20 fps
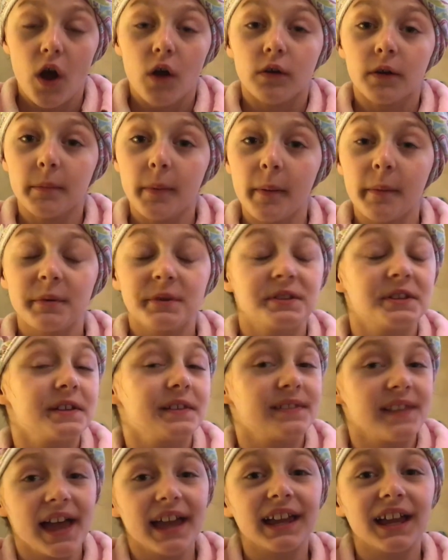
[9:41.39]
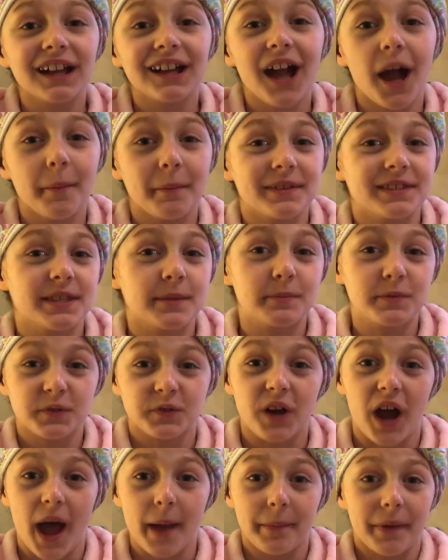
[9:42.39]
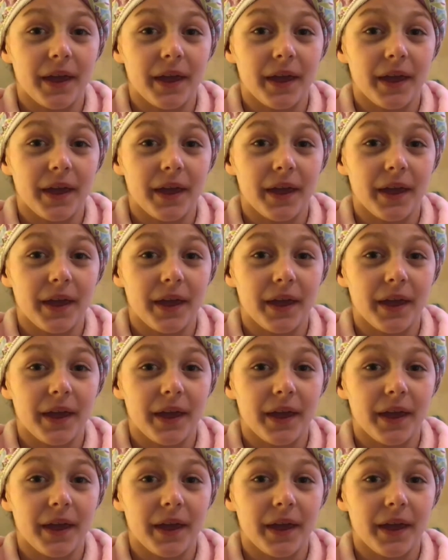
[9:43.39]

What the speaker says: Remember to like, comment, subscribe,